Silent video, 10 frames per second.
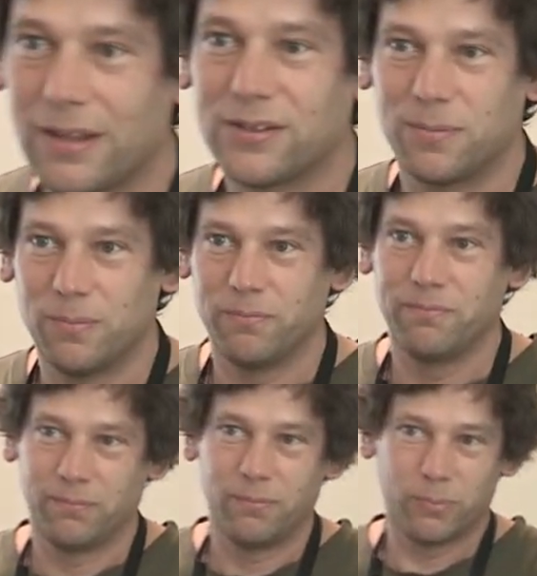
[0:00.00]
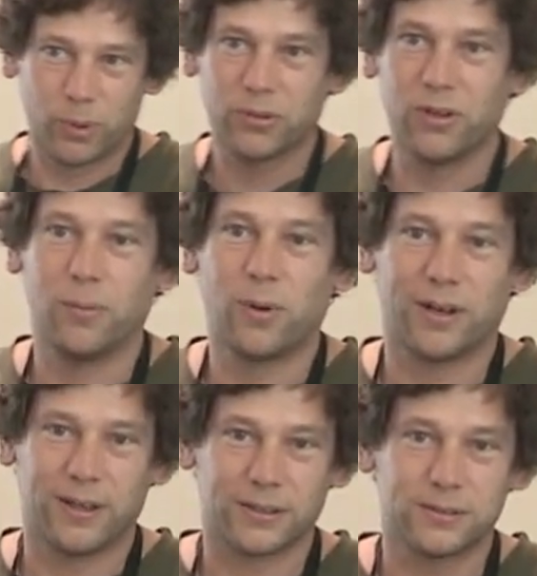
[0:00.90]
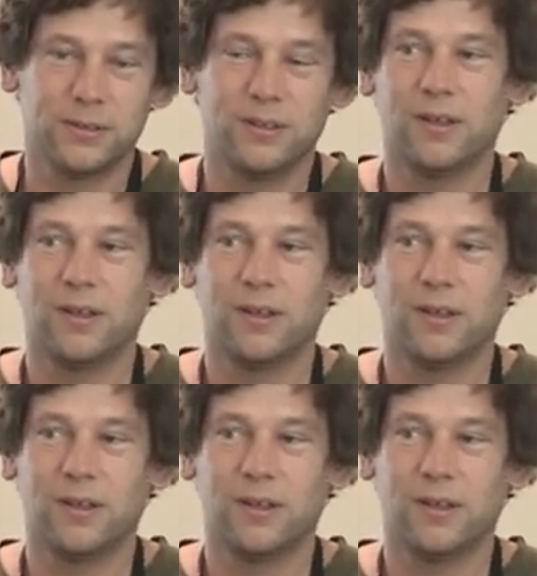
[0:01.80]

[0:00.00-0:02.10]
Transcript: this book, Dirty Politics,